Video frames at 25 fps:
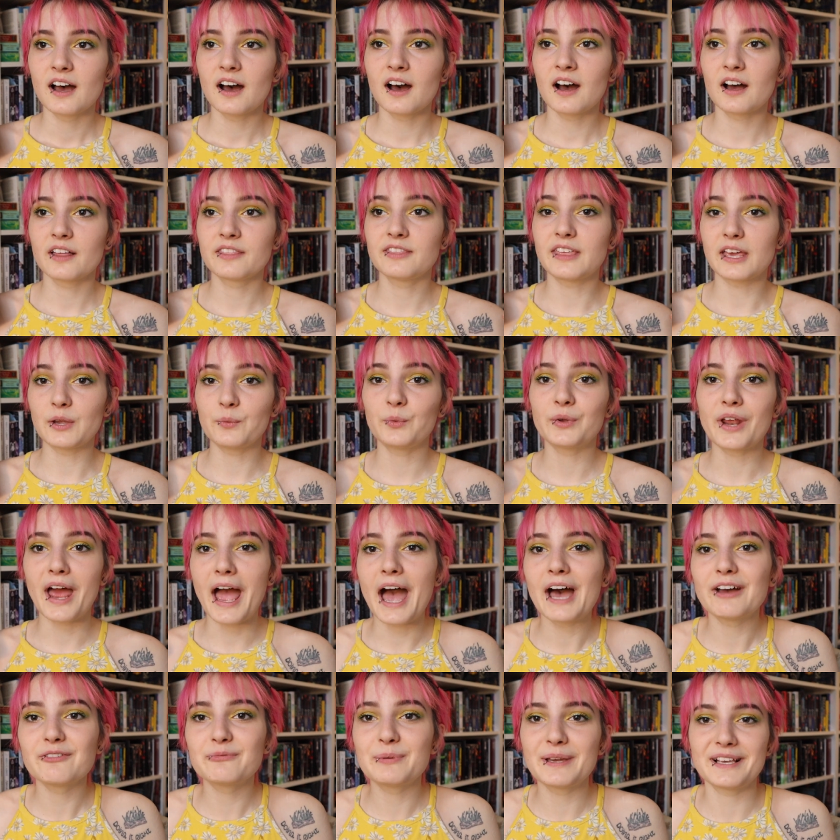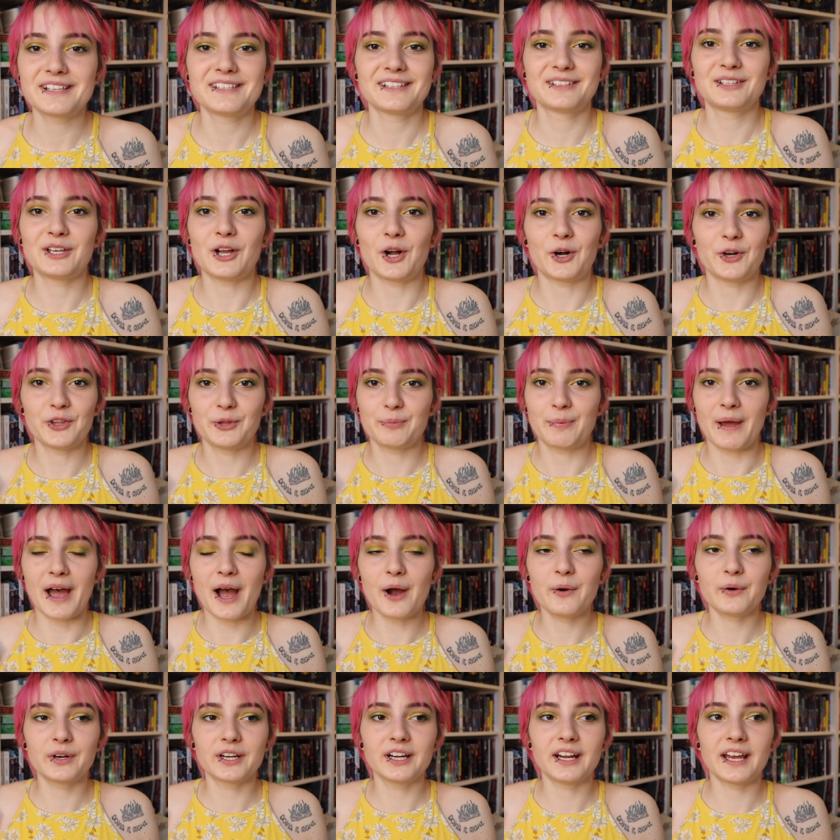uh, they would have basically all the
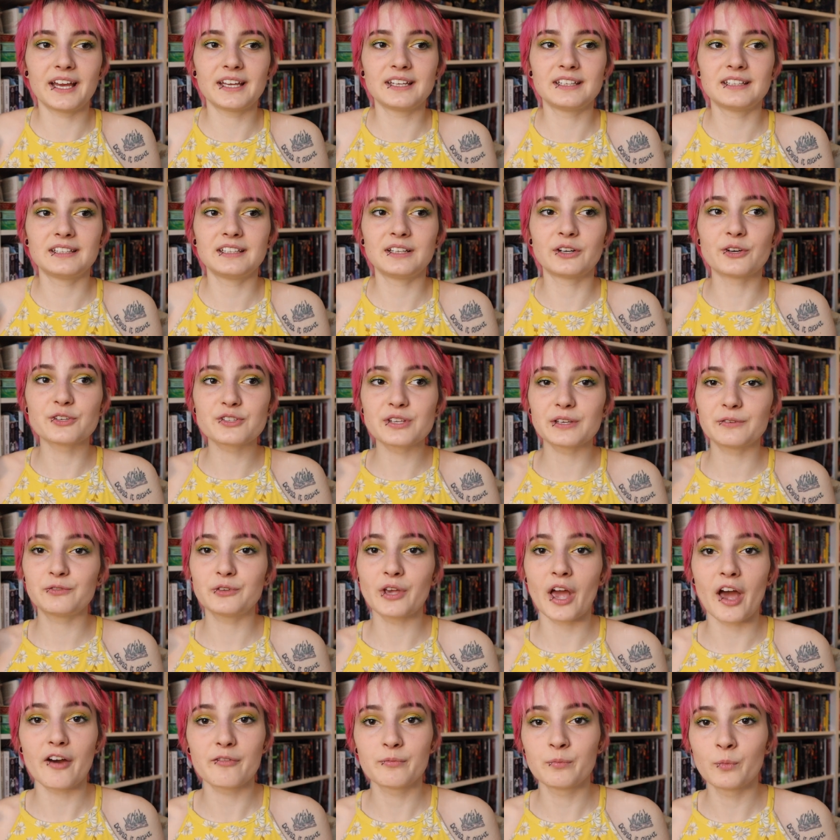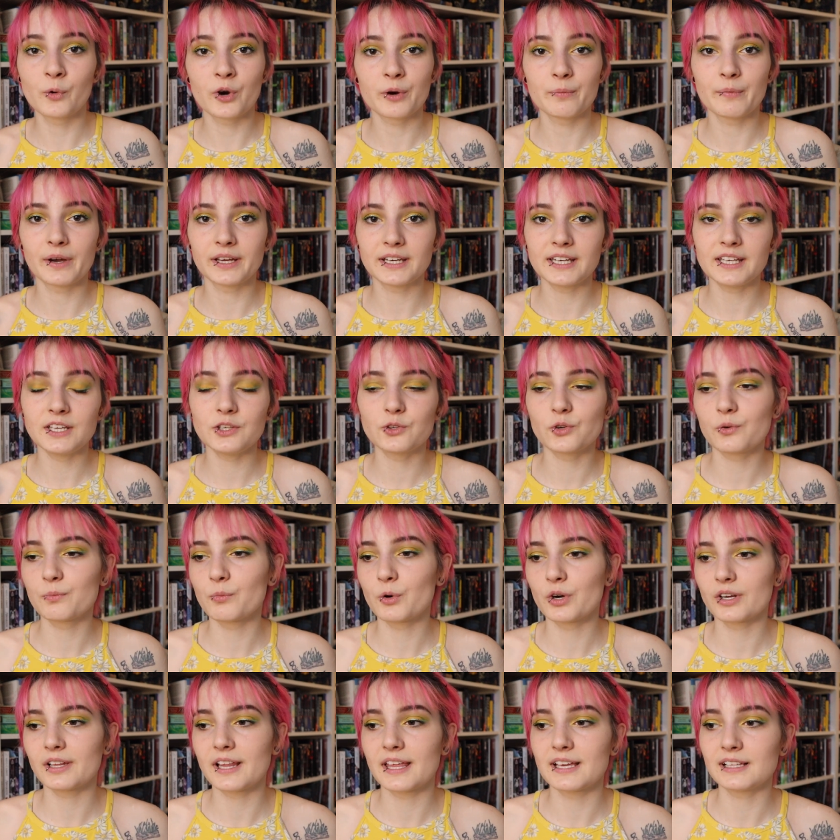power. And also, if you have more money, you're
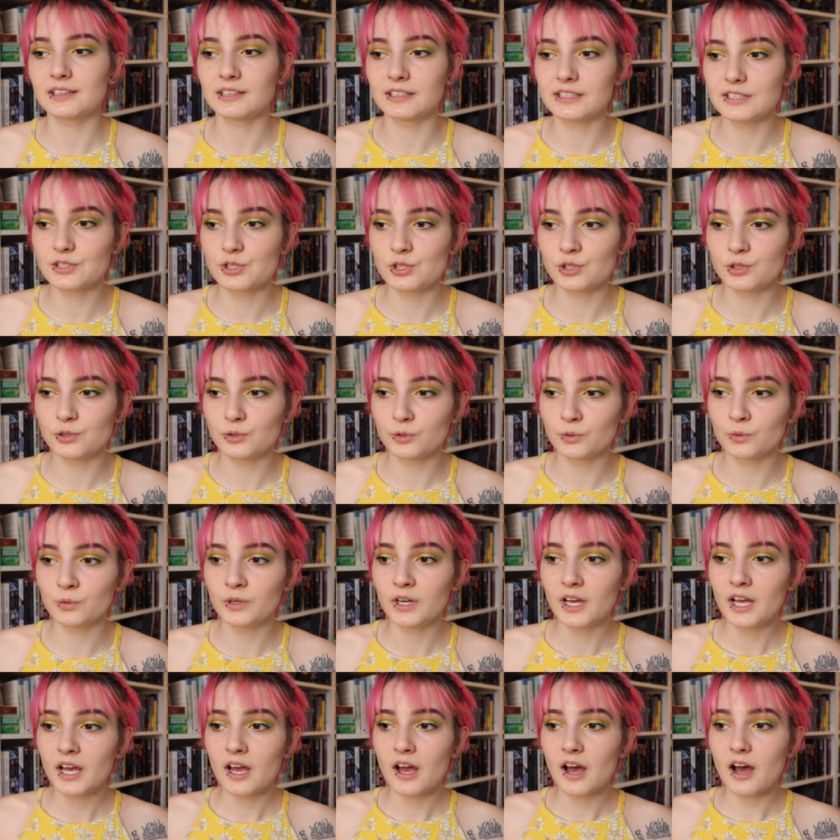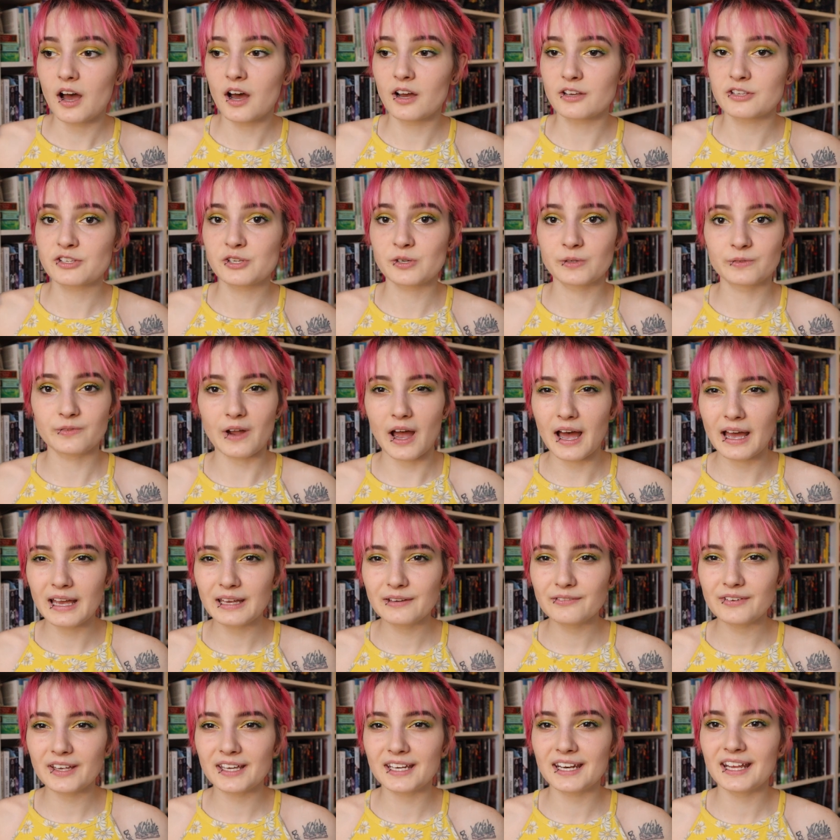more likely to uh,
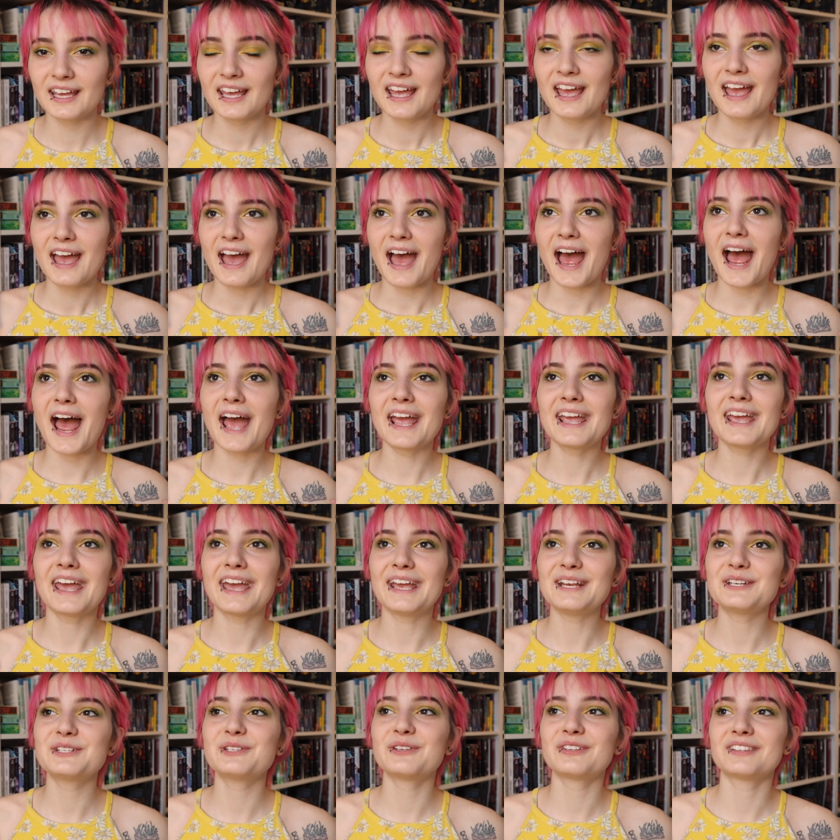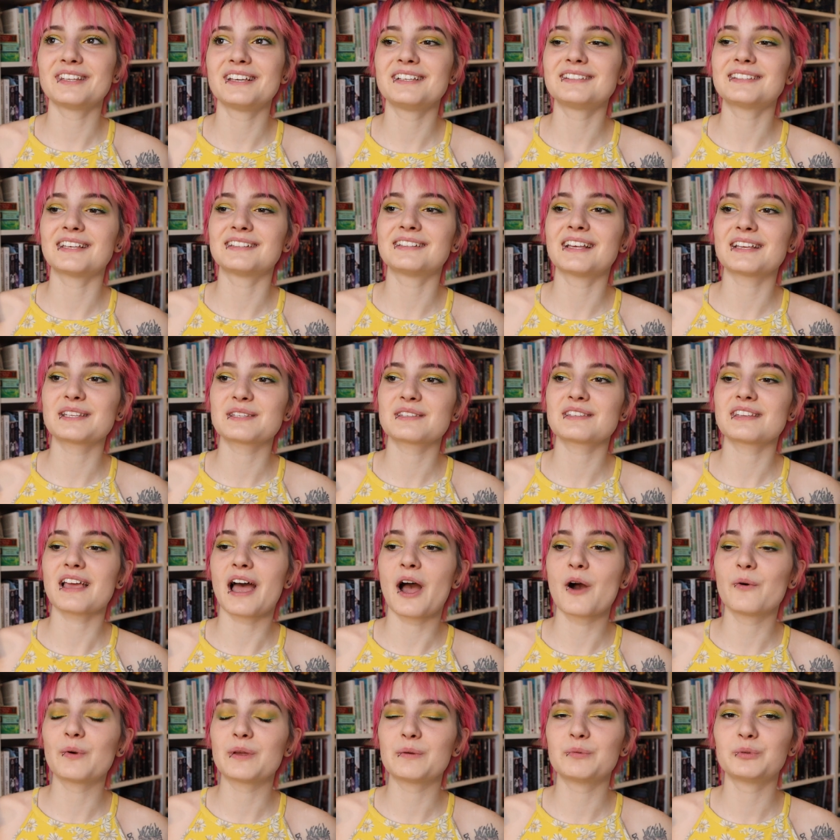survive. And I hate to think that that's
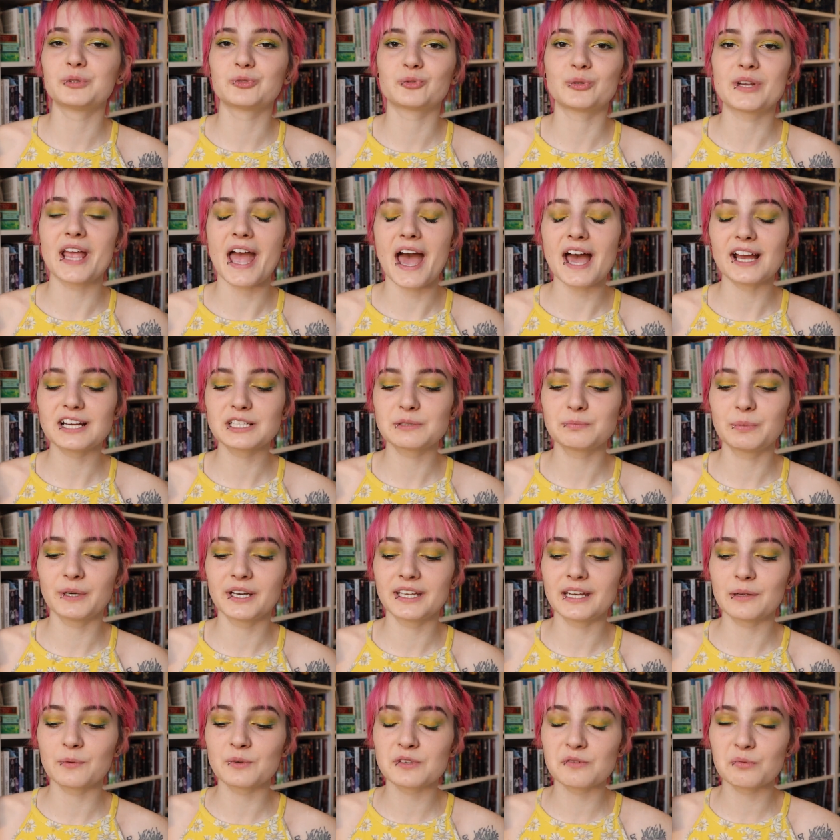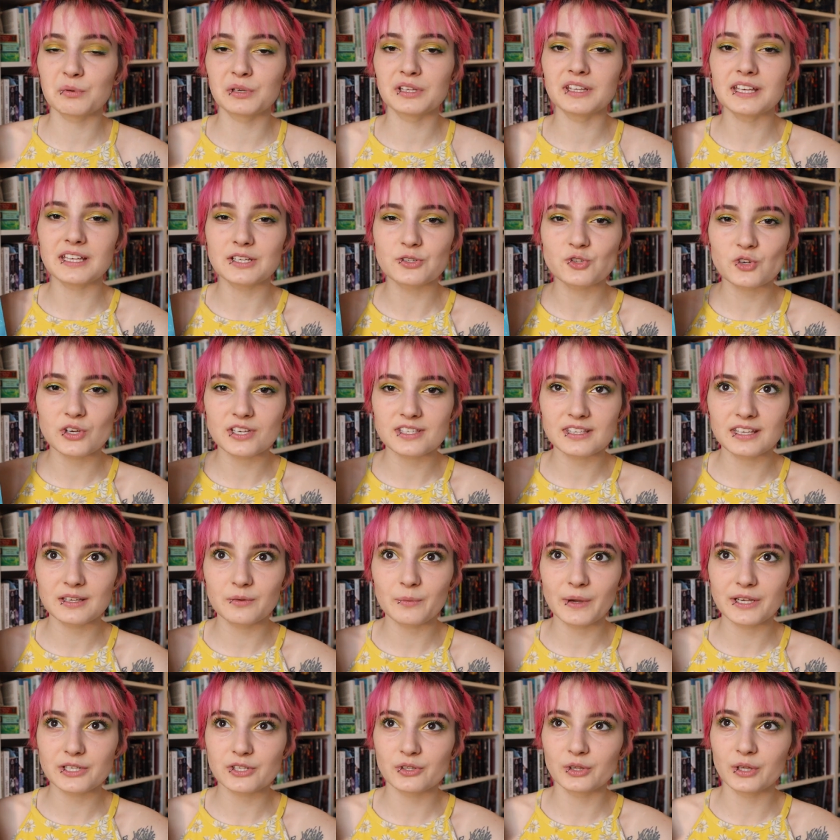how we would react, but it was a really
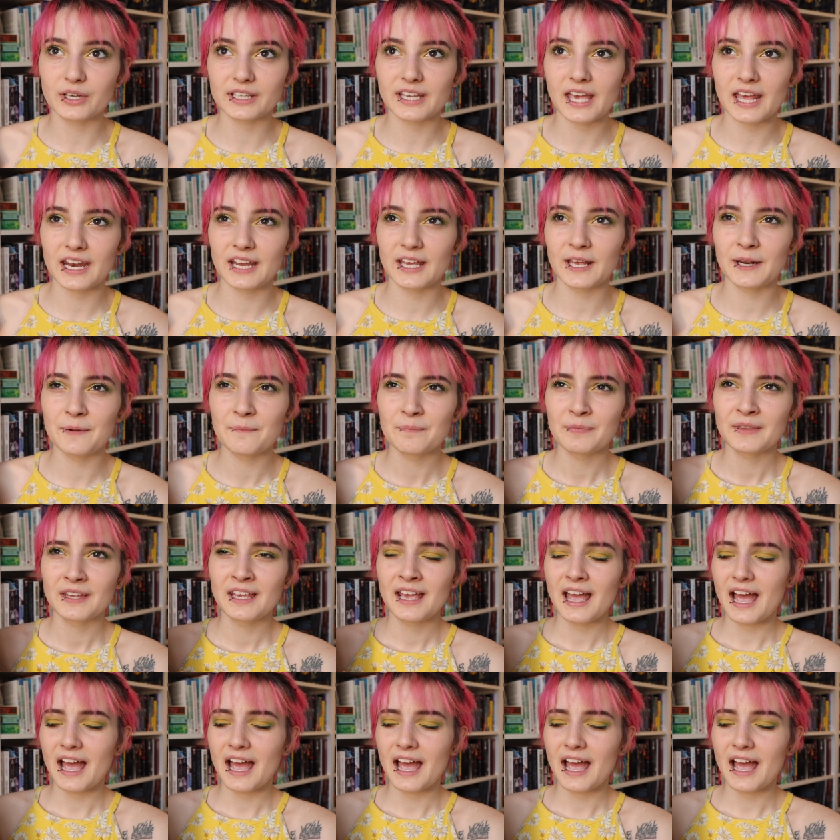interesting way to look at it.